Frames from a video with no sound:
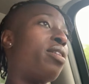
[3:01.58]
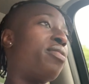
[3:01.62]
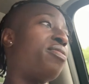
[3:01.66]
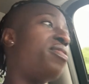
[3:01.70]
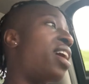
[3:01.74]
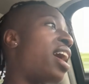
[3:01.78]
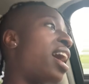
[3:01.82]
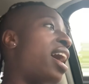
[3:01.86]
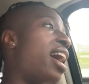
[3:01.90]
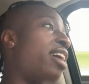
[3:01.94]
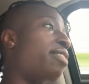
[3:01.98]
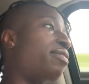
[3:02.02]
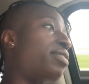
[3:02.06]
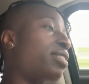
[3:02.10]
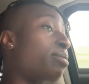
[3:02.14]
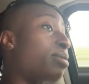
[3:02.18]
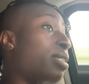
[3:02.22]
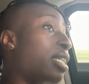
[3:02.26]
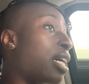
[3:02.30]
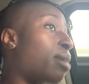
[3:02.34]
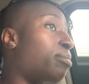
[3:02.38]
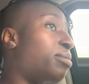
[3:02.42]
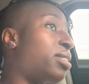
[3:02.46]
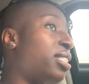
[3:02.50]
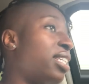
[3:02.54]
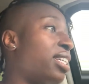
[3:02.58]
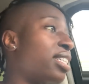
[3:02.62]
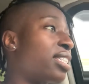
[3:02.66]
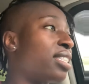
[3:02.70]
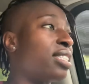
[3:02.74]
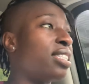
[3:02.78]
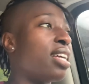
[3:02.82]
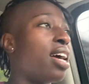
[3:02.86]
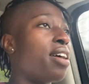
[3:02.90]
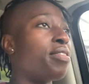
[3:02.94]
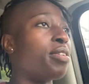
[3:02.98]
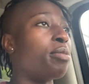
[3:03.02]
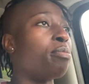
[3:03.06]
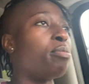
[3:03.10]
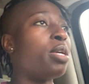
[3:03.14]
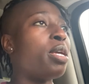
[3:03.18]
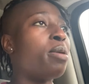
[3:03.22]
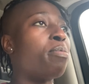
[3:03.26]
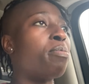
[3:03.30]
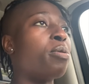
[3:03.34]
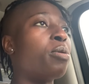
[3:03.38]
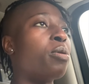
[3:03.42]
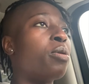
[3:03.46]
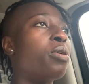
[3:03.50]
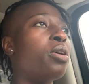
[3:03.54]
5, sometimes 6, 7
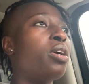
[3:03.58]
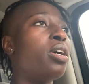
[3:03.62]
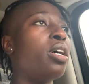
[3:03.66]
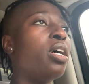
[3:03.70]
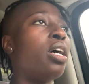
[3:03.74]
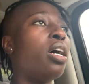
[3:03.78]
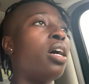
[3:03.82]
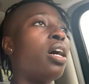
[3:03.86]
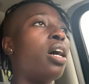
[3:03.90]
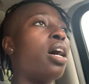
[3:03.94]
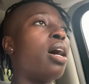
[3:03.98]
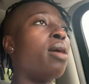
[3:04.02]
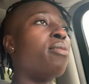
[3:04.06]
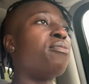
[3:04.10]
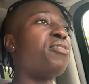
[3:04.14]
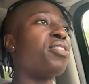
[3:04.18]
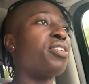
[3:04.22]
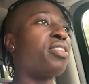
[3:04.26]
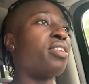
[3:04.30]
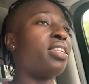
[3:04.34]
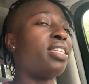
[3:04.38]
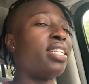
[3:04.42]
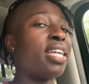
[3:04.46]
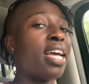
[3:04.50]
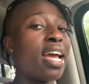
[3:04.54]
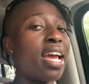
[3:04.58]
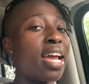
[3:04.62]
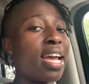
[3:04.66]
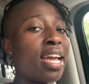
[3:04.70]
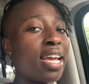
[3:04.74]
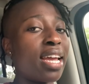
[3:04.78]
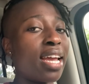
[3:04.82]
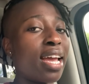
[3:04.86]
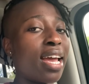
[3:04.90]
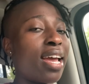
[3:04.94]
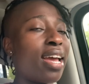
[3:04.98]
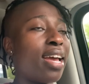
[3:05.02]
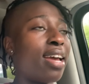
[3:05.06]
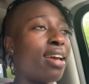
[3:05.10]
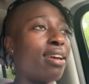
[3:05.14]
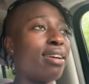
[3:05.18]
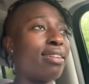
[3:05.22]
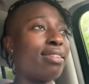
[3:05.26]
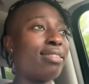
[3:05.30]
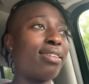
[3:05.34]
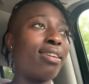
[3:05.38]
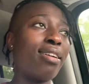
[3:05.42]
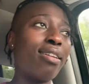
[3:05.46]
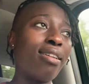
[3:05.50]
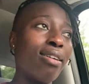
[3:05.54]
people for the day,
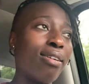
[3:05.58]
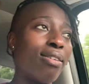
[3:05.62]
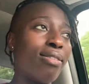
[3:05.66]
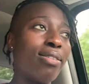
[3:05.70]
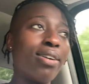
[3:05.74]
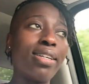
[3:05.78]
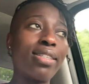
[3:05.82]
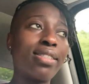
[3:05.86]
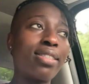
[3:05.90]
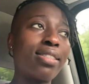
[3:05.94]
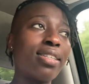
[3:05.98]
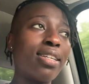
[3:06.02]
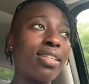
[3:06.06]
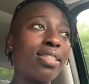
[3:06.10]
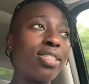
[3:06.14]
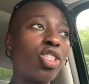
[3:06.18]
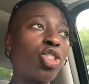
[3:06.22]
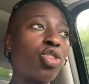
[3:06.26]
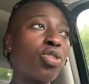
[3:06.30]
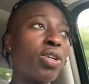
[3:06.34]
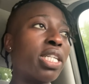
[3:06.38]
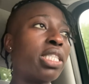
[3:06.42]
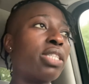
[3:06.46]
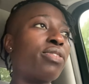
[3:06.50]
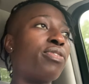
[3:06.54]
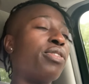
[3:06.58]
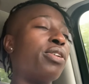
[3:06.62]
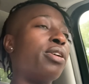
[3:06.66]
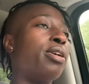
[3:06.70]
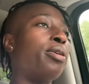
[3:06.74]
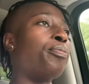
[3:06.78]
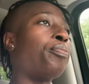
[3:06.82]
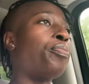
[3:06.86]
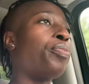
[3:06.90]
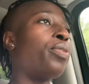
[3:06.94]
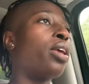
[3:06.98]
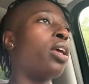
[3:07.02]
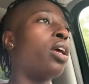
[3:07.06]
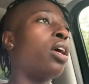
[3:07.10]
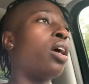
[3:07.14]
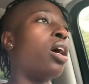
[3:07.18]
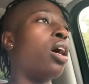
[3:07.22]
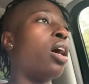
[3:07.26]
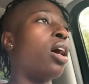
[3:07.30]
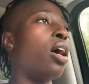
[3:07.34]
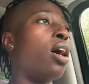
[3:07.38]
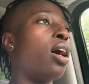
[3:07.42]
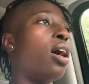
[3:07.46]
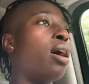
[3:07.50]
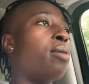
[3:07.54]
and it's stressful.
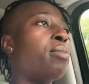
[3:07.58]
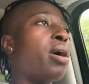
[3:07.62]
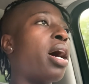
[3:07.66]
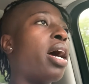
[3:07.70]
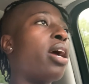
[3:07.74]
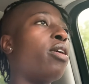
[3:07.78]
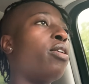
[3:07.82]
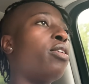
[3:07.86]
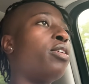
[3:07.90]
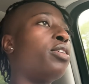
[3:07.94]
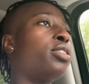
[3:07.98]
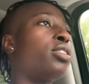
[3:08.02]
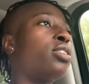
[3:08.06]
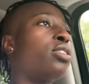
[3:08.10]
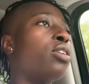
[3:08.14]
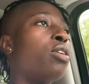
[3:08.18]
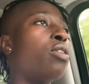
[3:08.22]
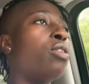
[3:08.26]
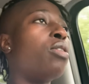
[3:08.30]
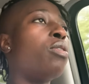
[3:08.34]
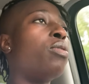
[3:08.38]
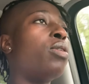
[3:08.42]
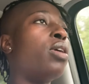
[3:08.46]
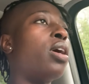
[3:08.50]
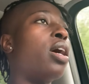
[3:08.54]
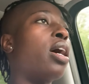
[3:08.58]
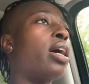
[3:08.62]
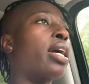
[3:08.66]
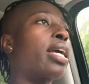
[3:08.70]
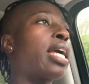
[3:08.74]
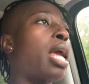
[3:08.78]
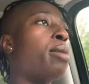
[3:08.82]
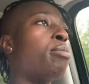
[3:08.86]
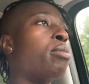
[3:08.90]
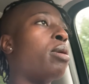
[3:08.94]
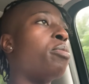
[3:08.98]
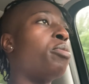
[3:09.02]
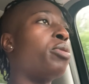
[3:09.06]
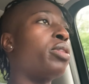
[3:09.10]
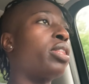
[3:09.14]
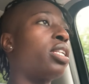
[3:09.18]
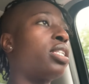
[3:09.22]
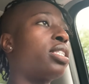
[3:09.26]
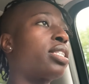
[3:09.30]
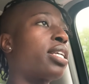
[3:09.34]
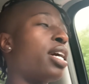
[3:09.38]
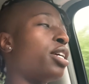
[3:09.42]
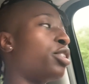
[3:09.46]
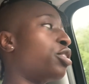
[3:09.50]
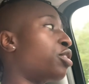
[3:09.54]
I also came up with a
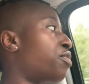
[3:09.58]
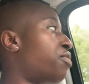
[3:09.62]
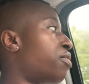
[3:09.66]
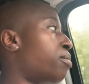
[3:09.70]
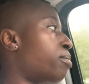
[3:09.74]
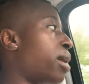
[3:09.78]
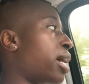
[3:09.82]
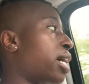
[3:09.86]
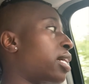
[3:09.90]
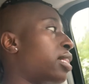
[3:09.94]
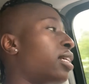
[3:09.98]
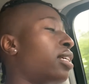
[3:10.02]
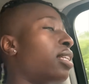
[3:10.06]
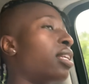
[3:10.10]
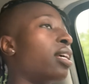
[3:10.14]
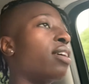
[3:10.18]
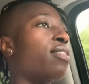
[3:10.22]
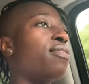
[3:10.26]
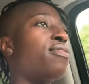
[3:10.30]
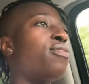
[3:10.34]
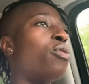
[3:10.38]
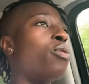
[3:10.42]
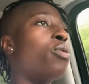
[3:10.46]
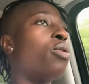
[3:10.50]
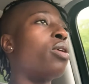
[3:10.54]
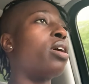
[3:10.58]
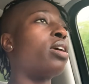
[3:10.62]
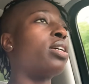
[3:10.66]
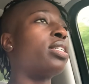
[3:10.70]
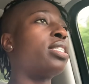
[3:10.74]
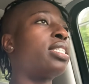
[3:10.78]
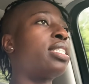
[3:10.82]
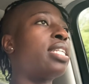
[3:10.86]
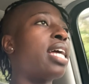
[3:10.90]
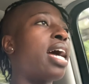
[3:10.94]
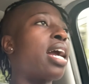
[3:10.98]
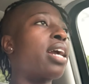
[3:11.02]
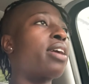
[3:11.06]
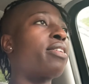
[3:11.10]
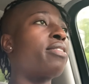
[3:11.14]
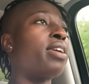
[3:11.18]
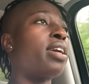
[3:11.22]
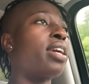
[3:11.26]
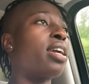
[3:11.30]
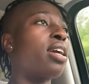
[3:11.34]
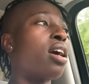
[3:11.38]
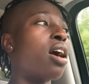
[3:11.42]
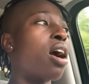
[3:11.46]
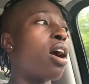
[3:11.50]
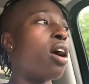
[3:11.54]
schedule for my clinic for
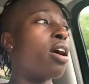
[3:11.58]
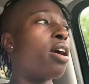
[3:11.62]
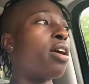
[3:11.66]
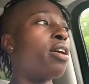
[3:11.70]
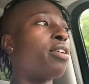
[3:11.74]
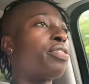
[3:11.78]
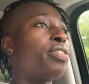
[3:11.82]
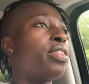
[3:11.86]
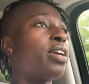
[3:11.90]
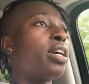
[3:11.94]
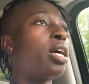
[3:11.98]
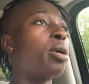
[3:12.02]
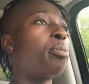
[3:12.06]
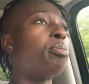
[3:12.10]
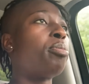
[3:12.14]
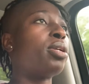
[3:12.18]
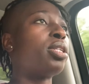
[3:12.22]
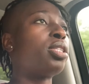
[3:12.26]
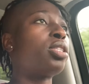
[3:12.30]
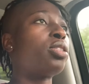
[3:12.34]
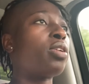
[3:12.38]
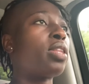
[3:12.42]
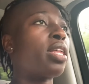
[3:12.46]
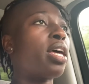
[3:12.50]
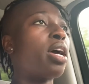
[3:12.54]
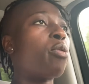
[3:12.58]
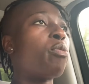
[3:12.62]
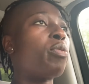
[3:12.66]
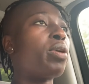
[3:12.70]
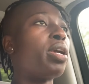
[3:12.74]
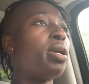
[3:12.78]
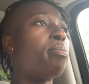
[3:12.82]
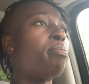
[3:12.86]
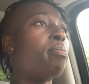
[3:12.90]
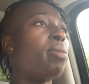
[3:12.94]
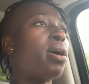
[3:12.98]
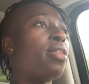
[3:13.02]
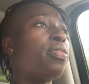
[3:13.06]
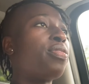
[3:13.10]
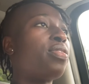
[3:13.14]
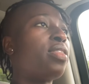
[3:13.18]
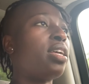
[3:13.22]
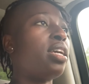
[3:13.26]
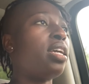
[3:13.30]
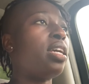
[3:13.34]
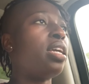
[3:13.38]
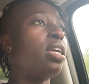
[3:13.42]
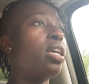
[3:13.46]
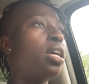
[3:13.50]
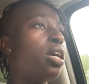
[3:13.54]
staggering our therapists so that we met
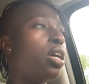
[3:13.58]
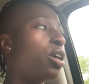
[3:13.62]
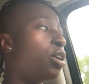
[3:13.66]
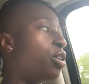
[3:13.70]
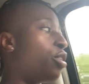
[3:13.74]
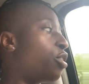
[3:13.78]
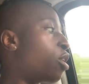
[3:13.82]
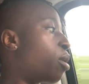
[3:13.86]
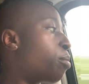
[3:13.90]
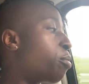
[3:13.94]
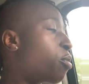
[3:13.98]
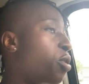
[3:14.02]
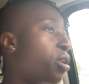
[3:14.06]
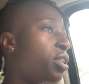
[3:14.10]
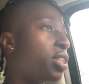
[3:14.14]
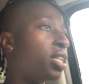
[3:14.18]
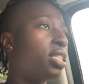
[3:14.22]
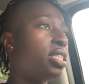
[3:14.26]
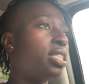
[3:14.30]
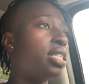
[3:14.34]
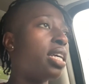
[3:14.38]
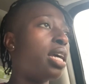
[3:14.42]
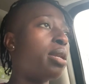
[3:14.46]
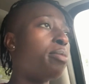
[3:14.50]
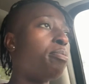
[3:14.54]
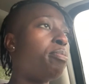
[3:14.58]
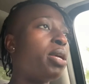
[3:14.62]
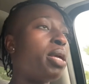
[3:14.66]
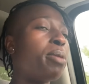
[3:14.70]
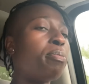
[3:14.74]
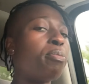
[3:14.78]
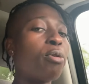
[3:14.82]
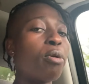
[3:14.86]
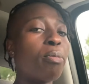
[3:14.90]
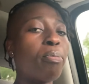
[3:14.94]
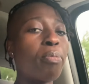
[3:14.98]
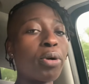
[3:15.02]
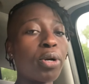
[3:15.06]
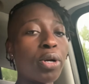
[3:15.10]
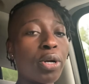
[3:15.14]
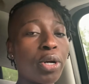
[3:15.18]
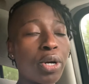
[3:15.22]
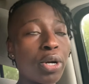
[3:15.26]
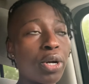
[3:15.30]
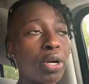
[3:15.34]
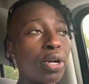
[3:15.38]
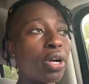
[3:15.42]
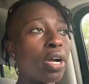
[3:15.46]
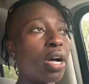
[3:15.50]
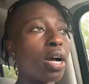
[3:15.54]
the no more than 10 people
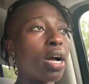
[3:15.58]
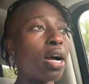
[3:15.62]
per